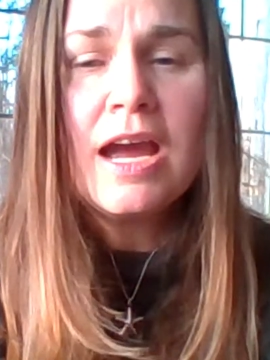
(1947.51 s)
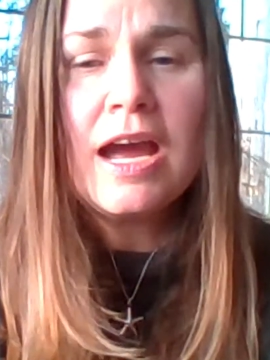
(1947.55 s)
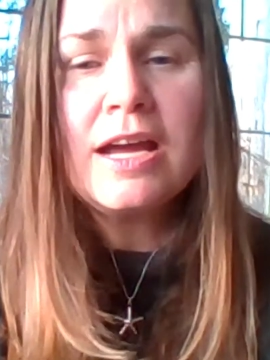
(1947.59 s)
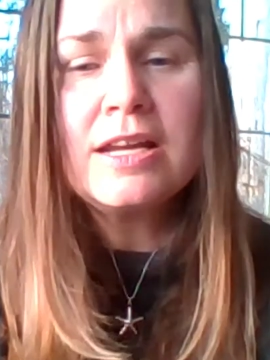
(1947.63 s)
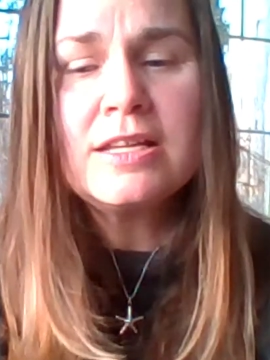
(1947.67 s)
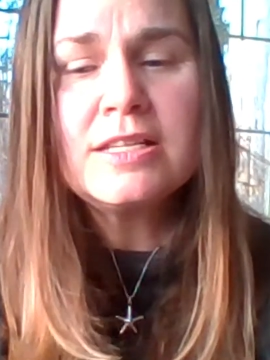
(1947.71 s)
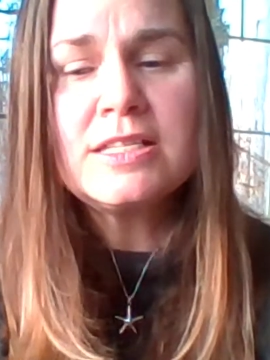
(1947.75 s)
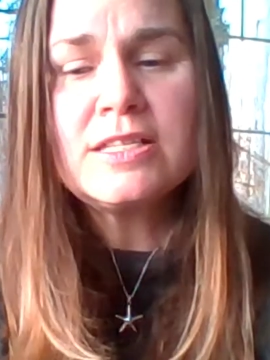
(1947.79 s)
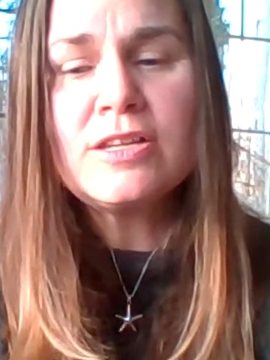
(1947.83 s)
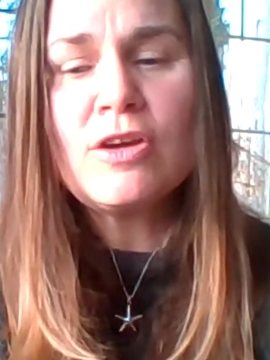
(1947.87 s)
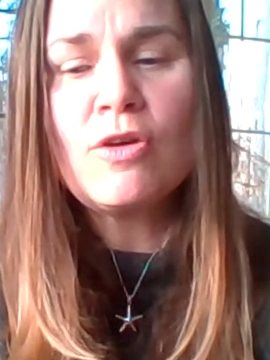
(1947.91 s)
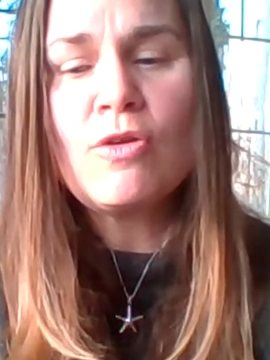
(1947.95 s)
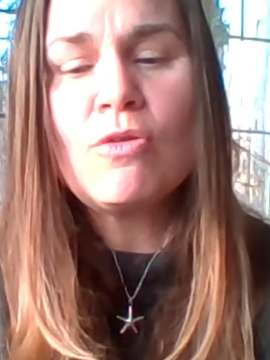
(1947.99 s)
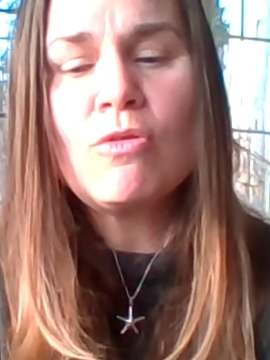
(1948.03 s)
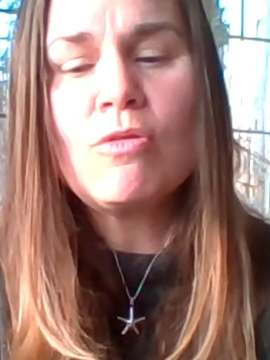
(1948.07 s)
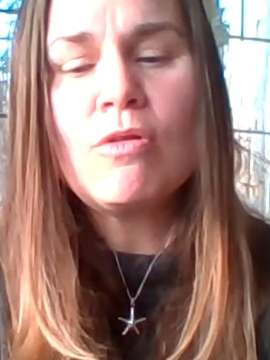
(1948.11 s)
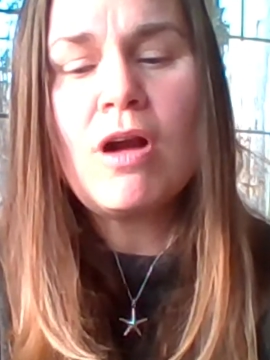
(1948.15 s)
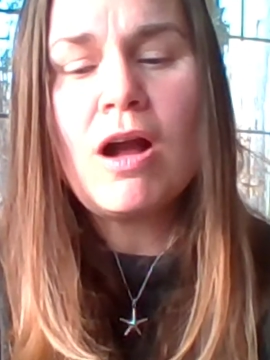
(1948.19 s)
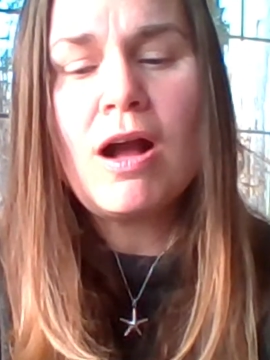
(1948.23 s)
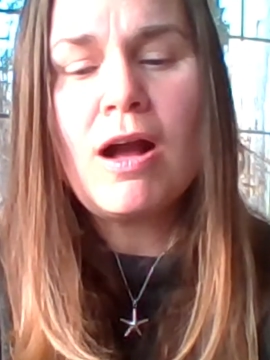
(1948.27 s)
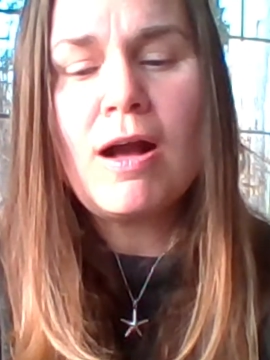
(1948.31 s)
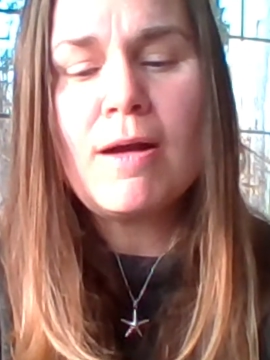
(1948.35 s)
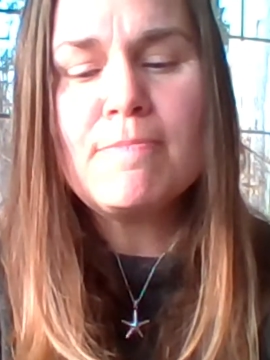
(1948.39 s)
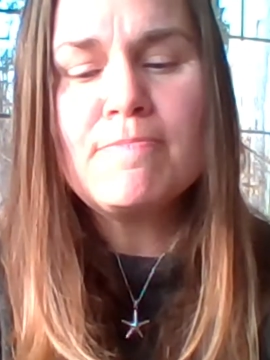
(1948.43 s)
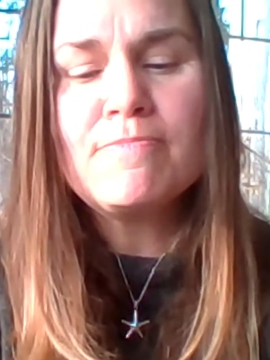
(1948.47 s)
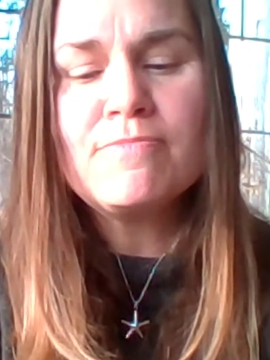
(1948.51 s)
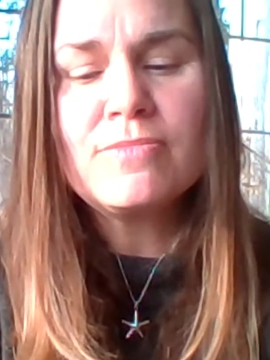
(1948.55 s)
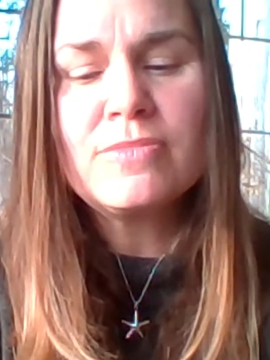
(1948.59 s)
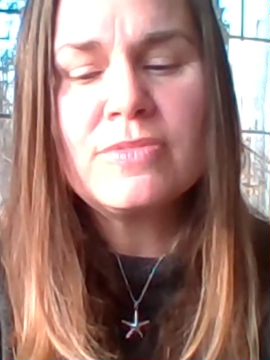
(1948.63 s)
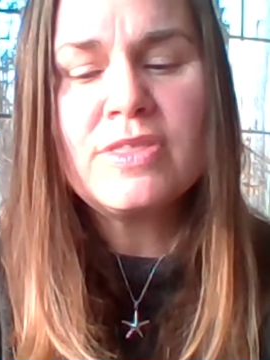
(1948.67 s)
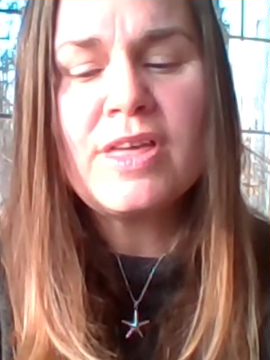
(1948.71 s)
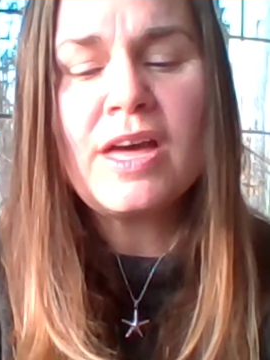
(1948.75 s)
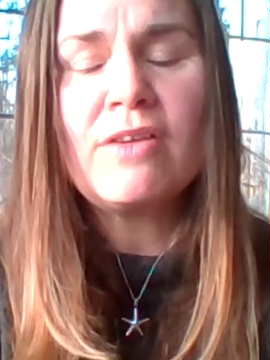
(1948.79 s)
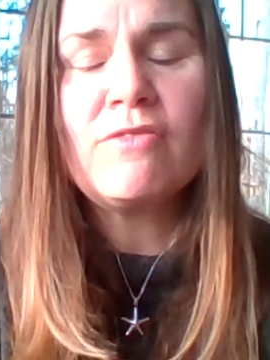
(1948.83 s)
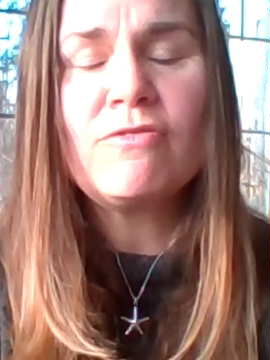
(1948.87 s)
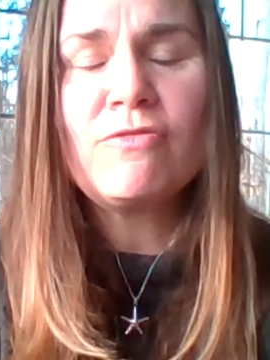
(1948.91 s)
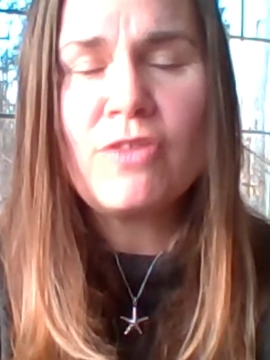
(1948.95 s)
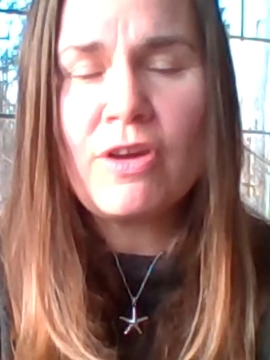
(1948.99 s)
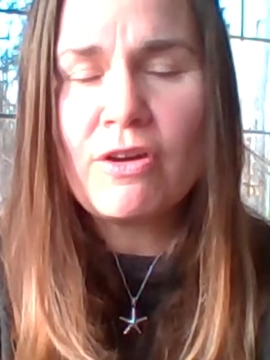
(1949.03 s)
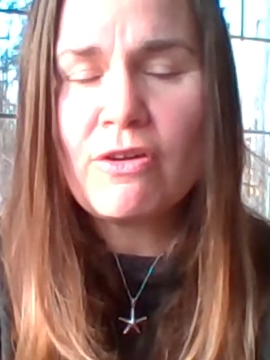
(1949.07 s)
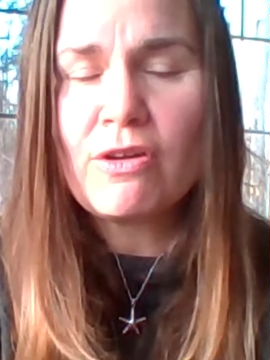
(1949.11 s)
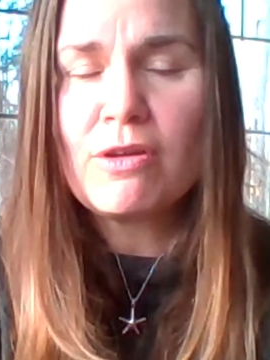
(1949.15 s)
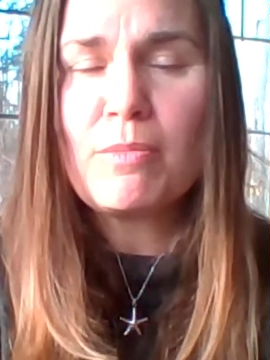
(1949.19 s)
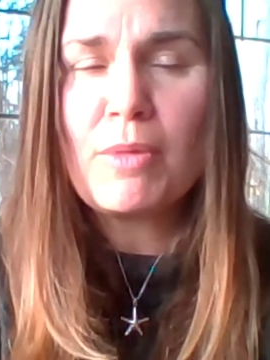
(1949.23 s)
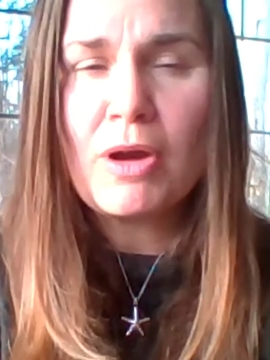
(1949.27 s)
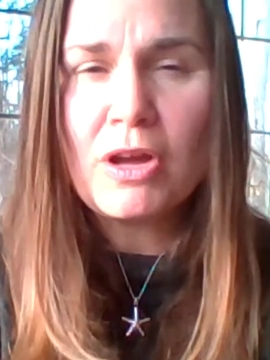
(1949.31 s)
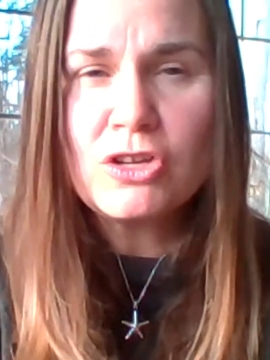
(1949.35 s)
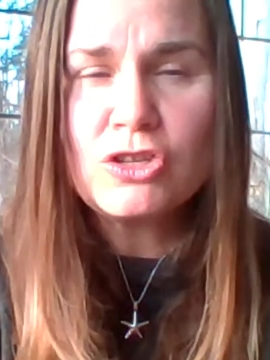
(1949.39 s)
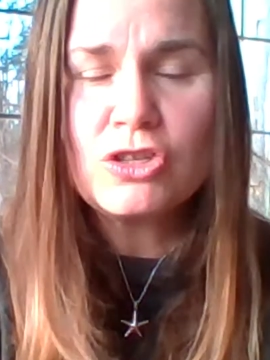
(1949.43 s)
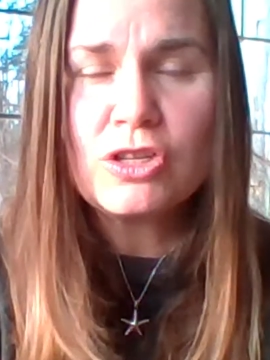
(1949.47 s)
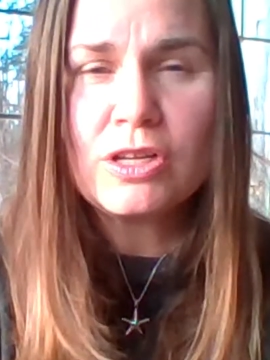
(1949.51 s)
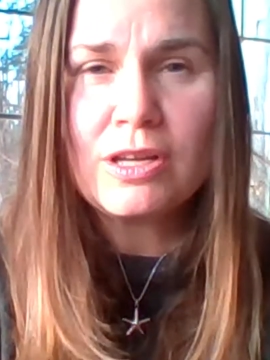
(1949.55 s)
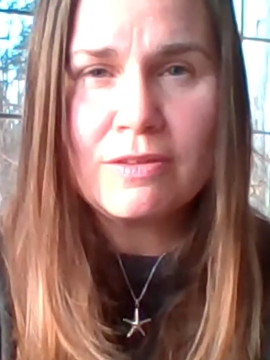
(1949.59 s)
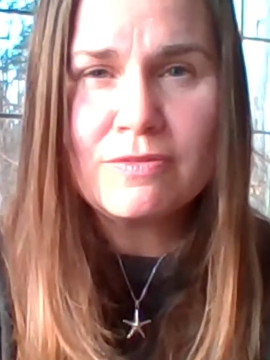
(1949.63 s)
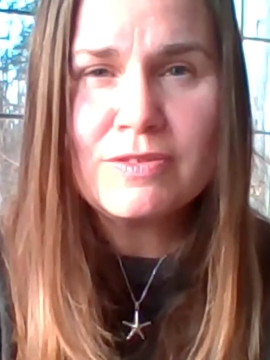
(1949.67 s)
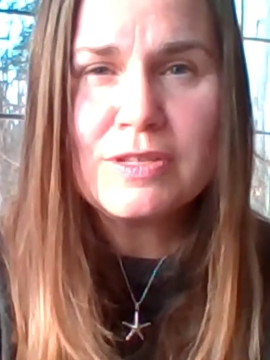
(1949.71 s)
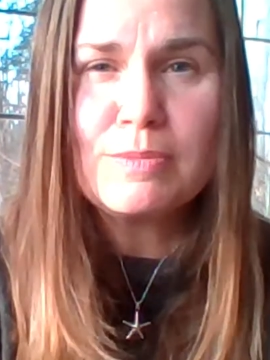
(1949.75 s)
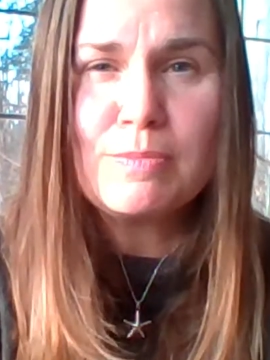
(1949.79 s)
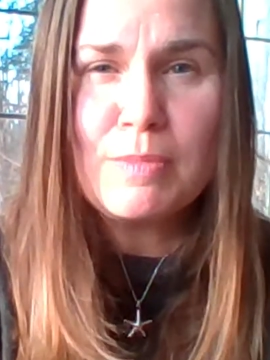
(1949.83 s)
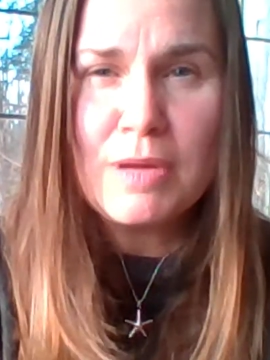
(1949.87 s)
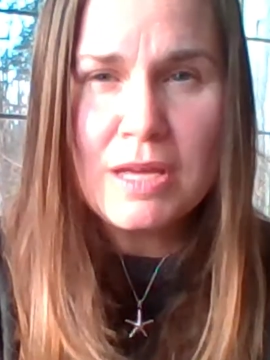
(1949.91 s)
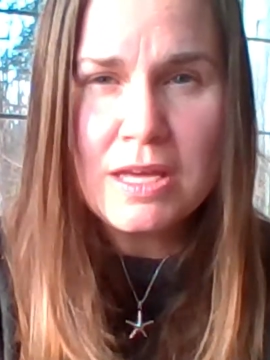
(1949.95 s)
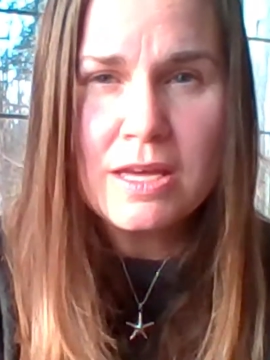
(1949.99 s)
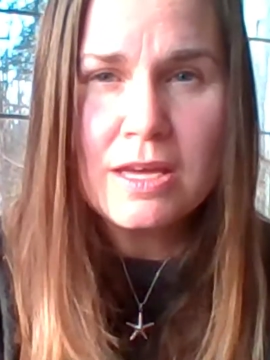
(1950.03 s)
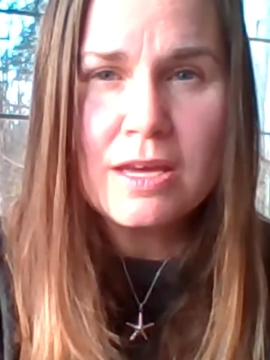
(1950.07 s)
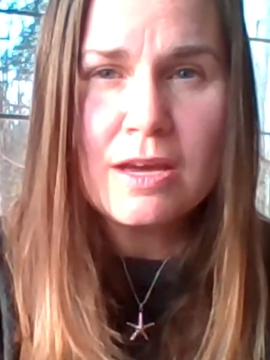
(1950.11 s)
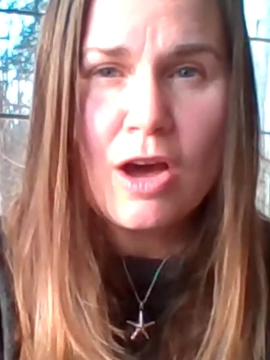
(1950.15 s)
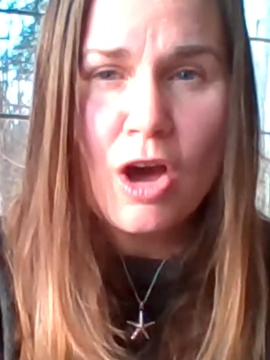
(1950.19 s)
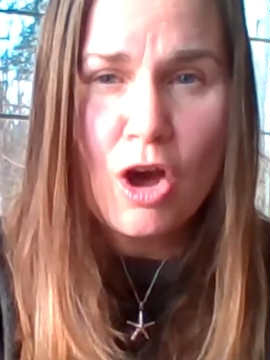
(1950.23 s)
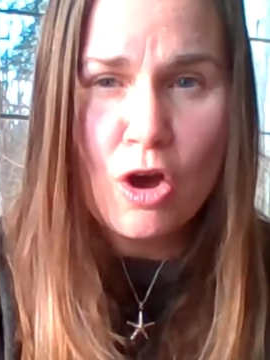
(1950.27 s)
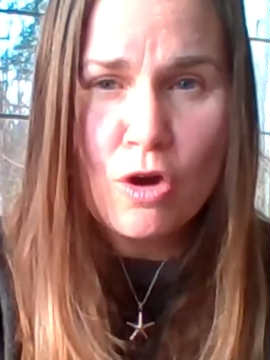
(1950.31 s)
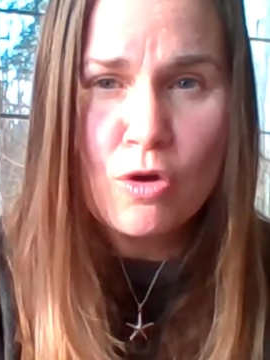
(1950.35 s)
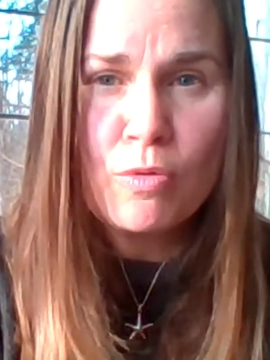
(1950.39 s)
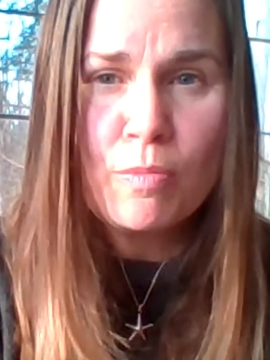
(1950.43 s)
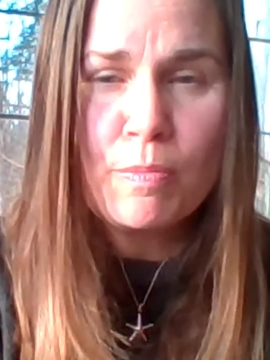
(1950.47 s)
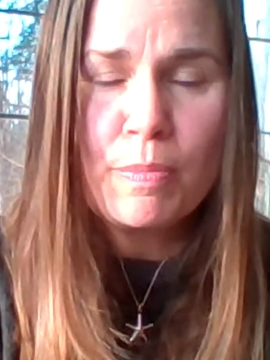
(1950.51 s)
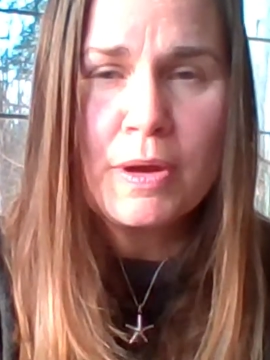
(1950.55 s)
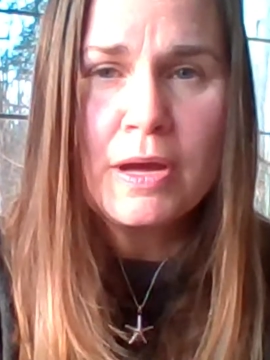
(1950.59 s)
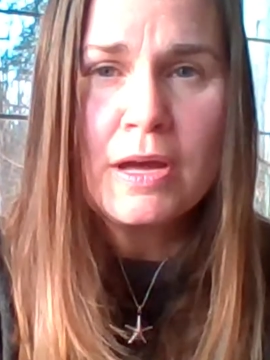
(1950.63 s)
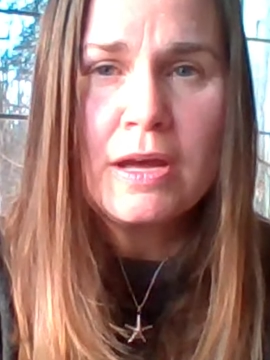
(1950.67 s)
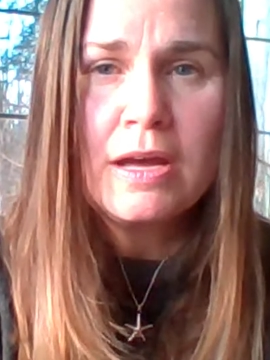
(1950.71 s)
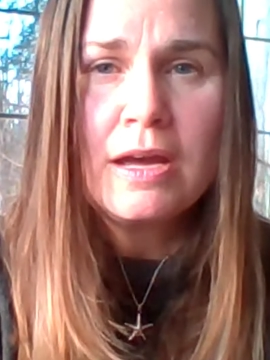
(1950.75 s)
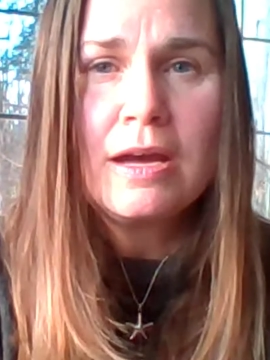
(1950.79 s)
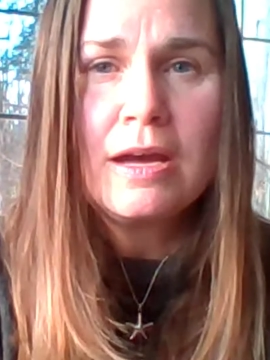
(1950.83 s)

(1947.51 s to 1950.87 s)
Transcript: And so that very much gives me hope.